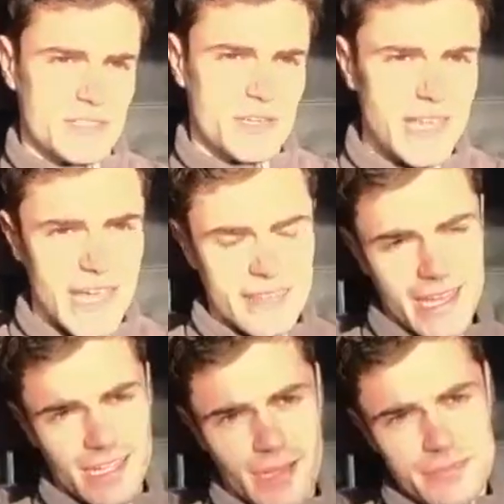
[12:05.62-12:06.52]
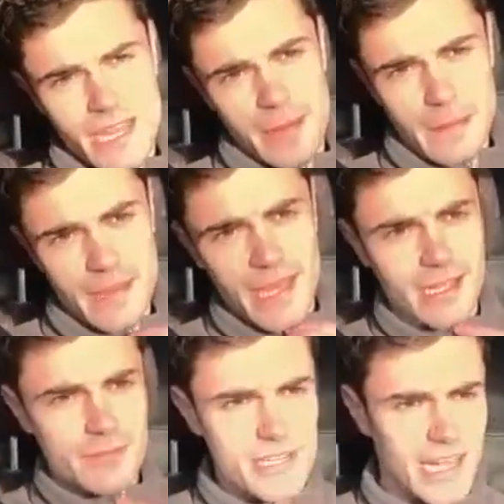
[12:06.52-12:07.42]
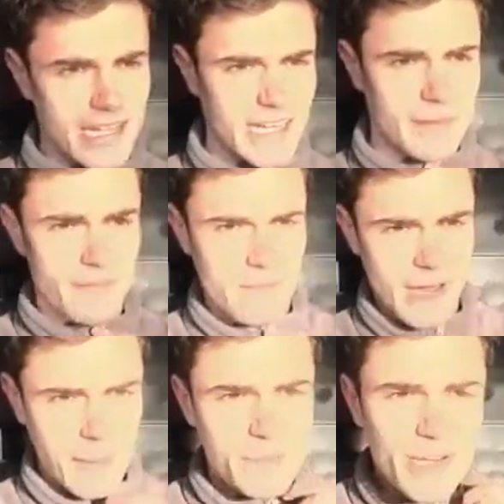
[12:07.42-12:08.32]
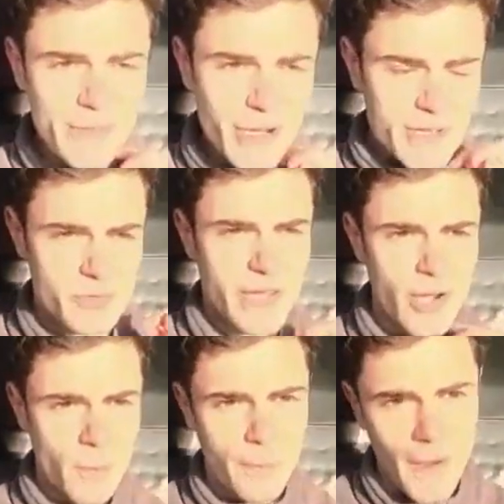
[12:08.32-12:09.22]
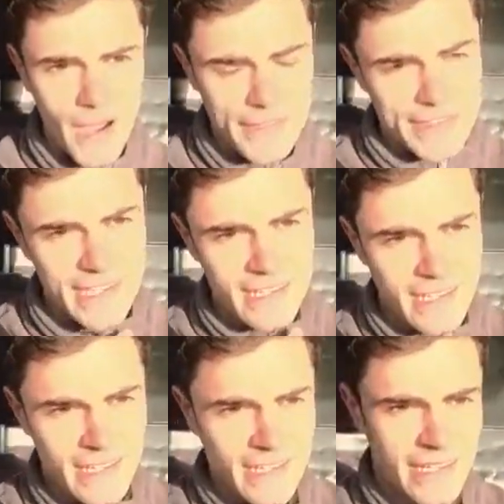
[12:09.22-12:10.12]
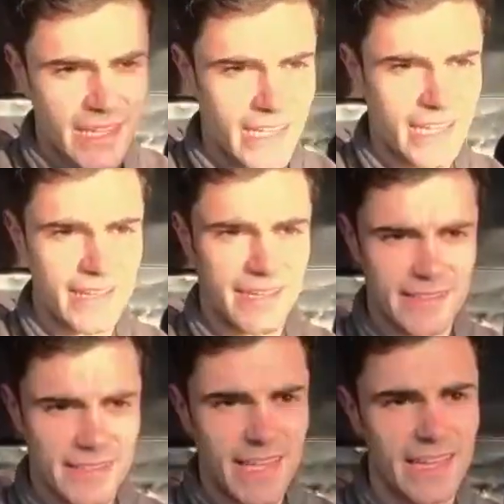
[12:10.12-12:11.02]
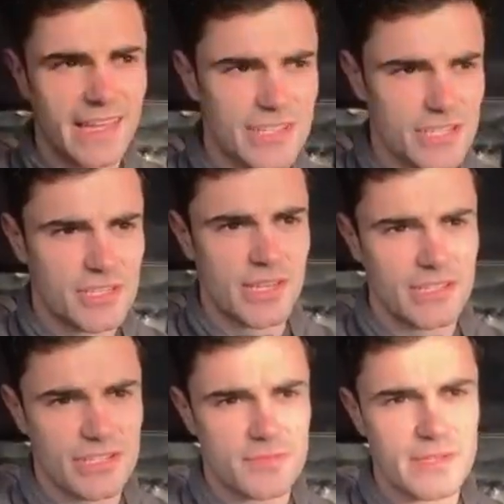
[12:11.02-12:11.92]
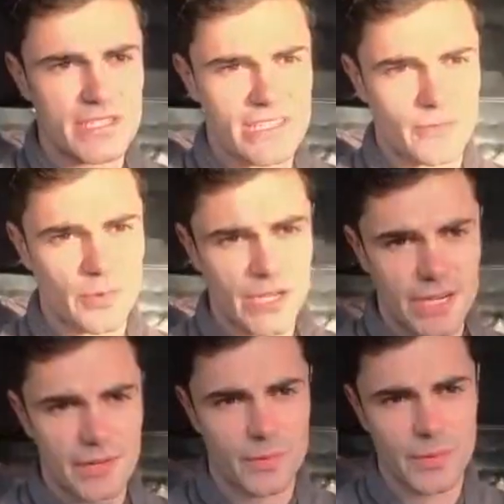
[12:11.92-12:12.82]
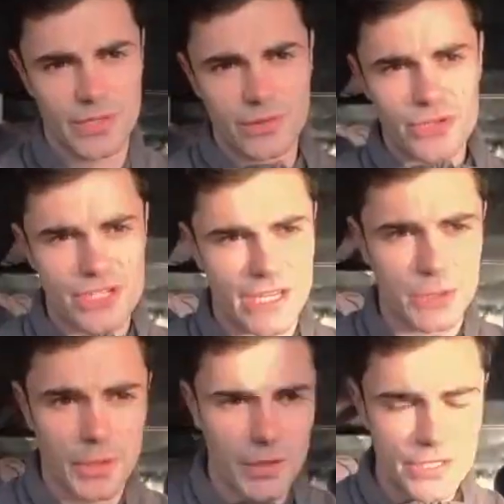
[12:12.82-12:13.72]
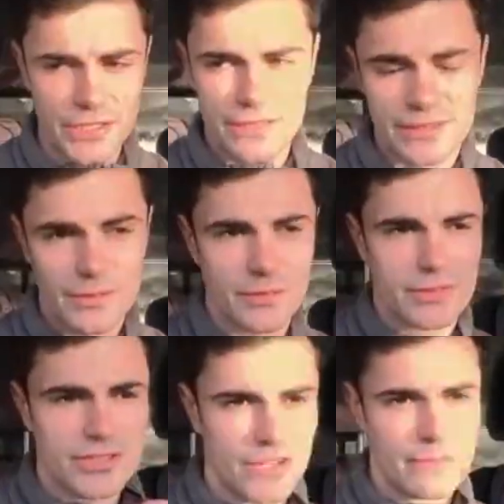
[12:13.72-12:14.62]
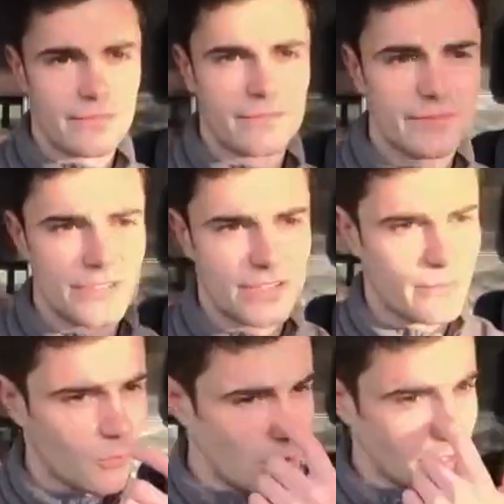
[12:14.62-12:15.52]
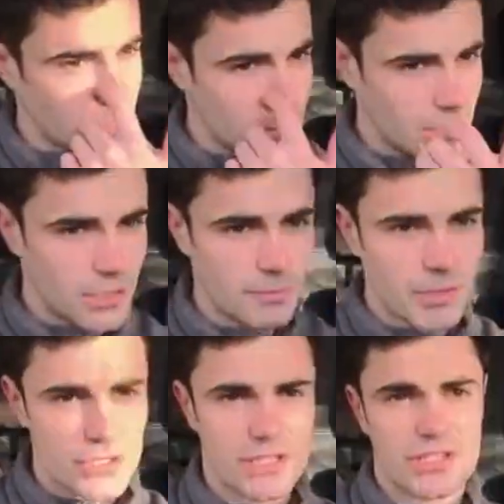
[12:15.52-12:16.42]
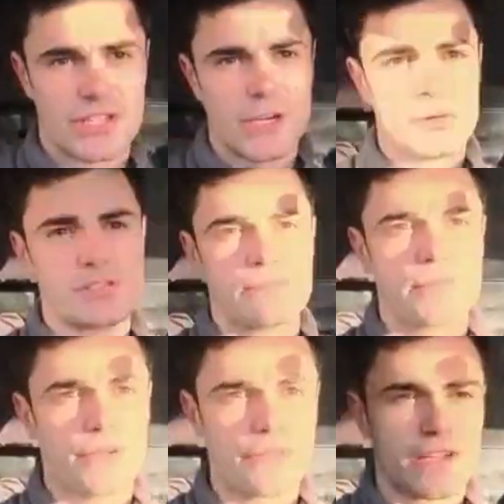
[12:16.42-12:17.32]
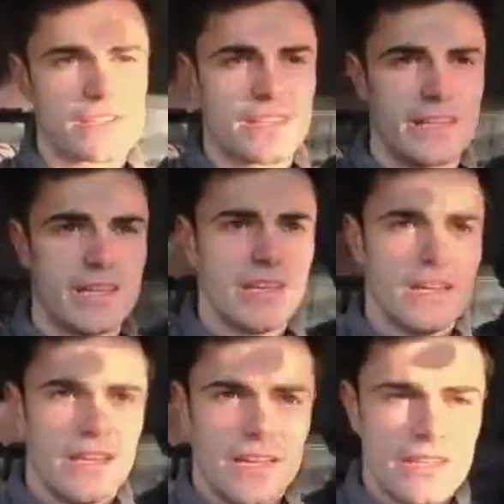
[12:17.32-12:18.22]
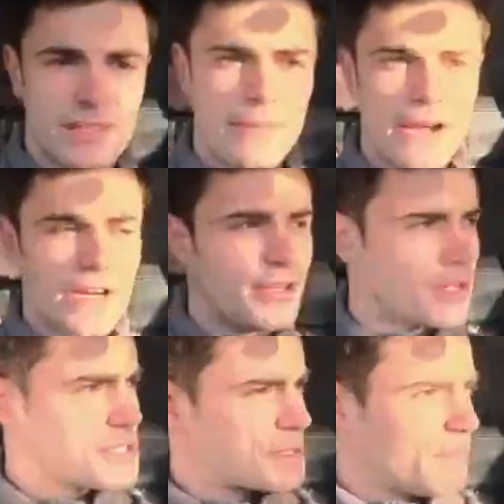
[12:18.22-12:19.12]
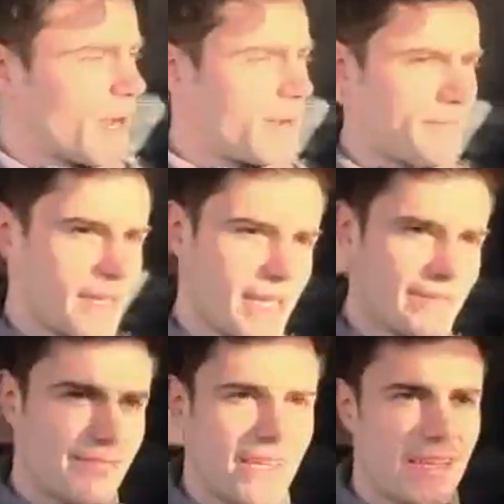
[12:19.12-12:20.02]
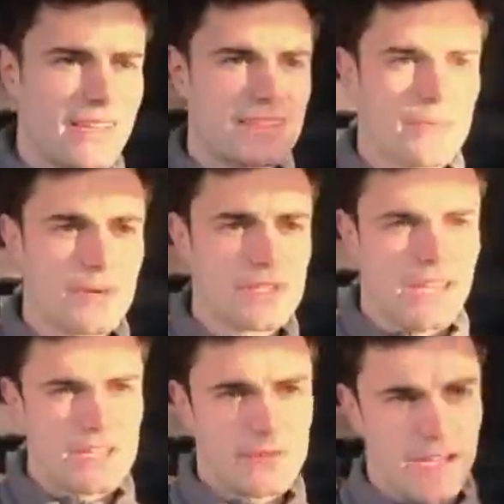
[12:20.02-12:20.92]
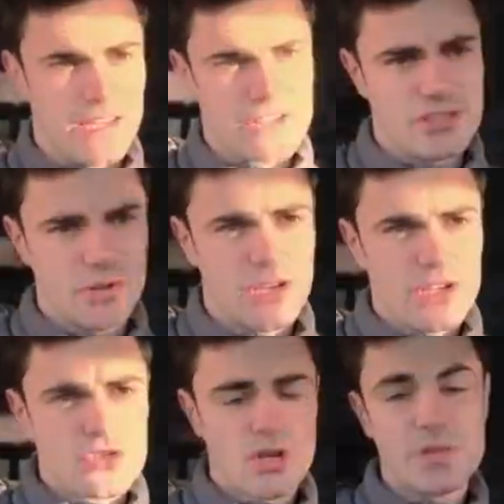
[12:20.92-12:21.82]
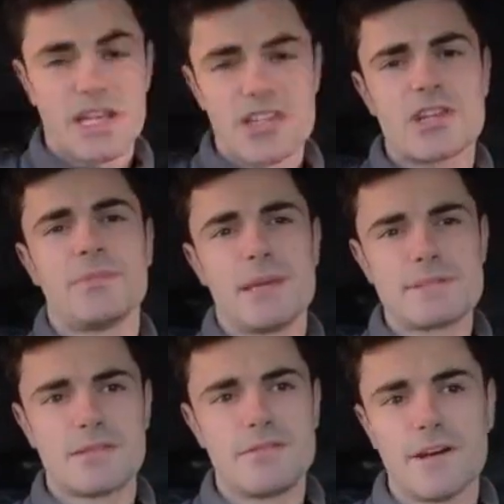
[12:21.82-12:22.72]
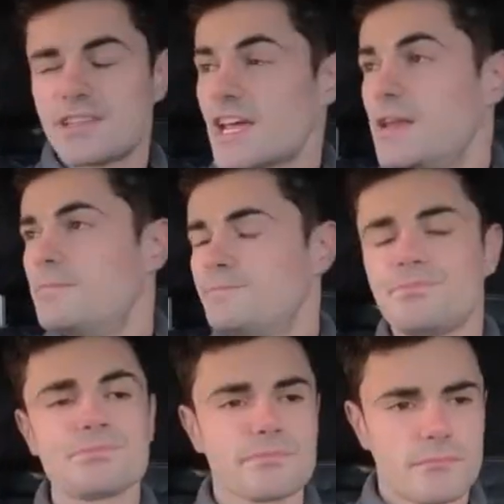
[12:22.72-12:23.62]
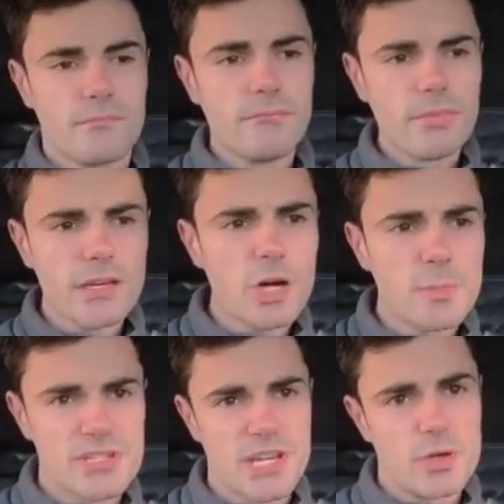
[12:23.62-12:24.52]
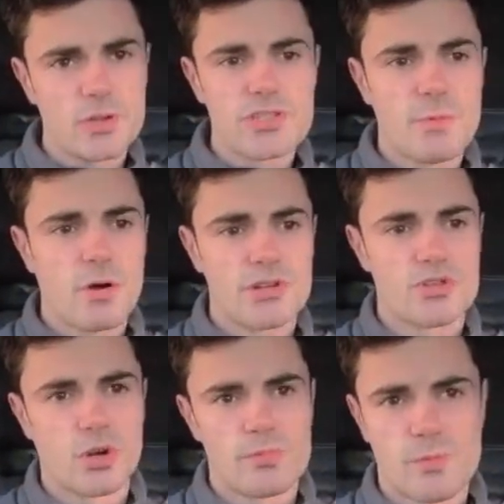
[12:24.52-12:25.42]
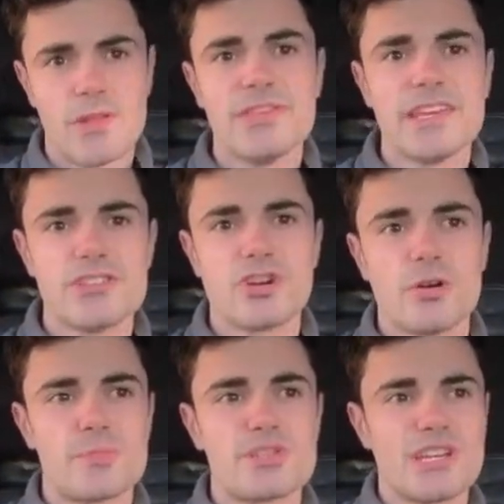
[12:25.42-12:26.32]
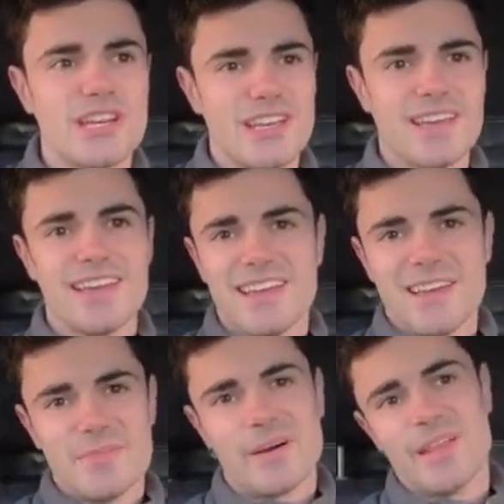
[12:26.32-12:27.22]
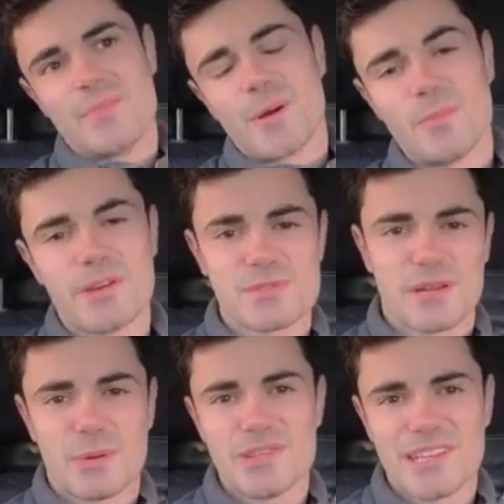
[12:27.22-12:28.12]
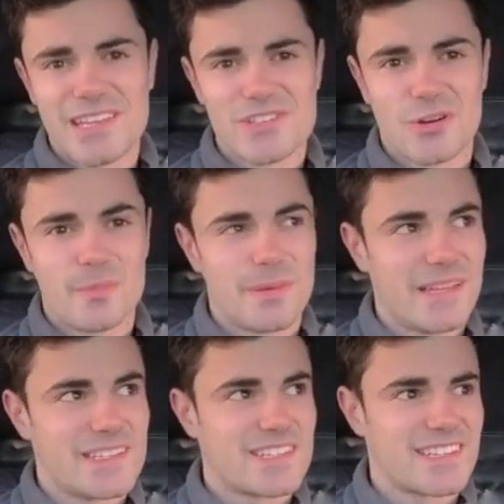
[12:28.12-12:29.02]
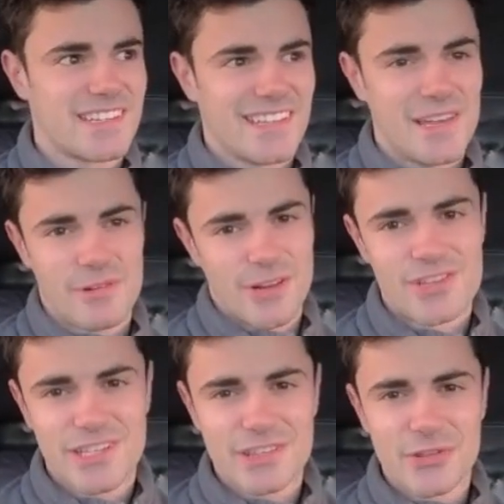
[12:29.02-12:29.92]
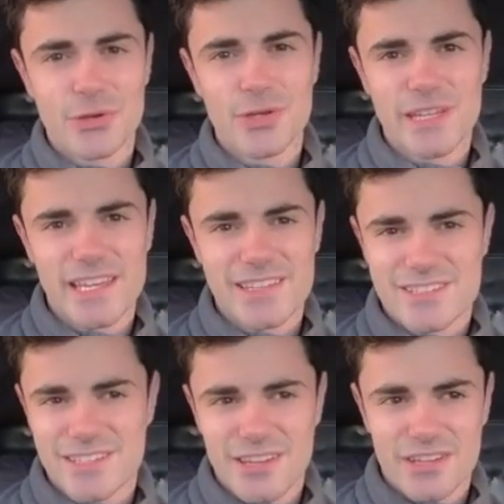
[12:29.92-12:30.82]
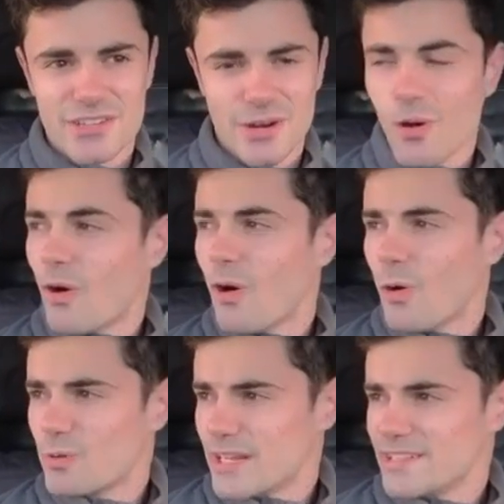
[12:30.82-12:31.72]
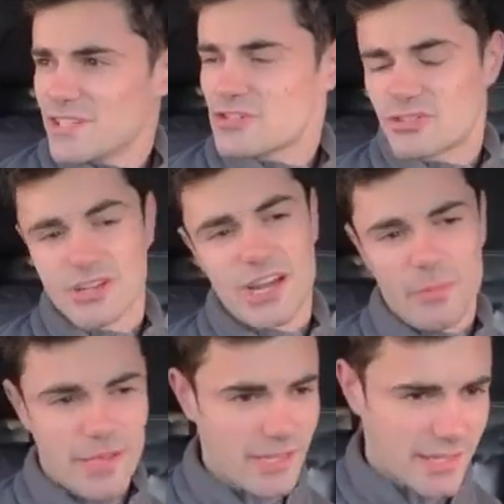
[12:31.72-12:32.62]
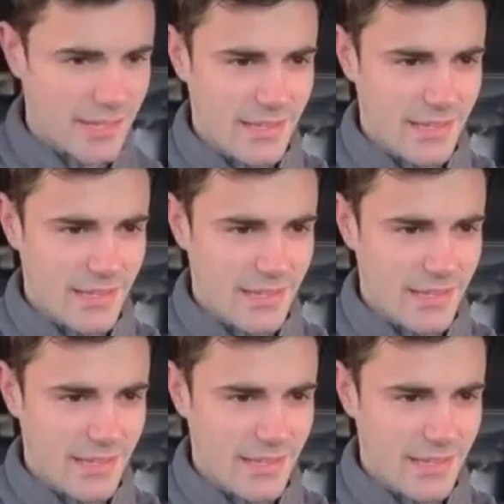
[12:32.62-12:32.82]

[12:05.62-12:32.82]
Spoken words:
So yeah, that comes at a kind of a premium as well. But yeah, it just means that we're losing out on some work that we could be using our skills and putting things to better use. But I suppose it is what it is. So jobs like this sometimes can fill us in, help us out. Smaller jobs, 1 day jobs. But the problem is with a 1 day job is if it runs into 2 days, you're already straight away